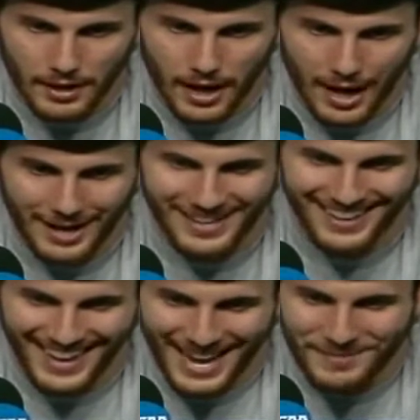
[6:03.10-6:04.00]
been an
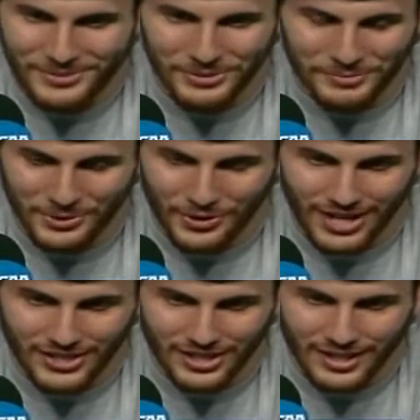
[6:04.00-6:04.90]
absolute
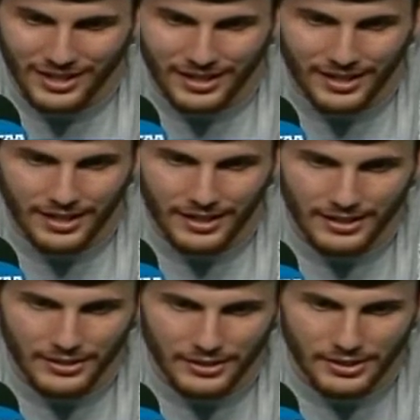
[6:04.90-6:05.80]
progression.
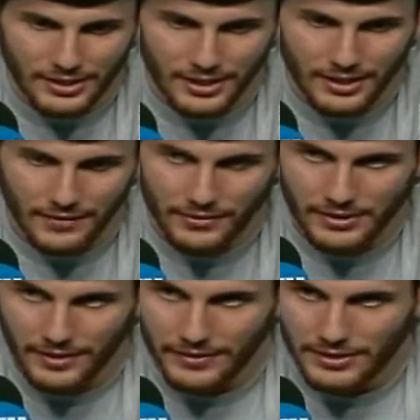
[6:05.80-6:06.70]
You can see the
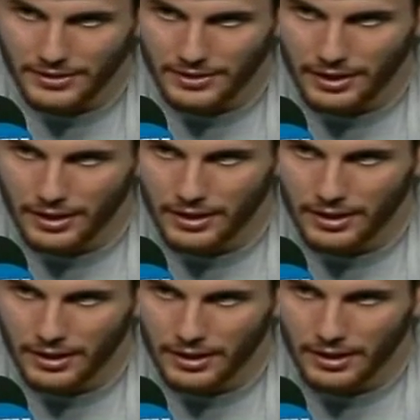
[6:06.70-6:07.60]
difference every single year.
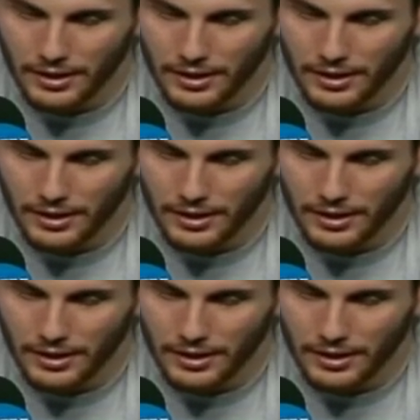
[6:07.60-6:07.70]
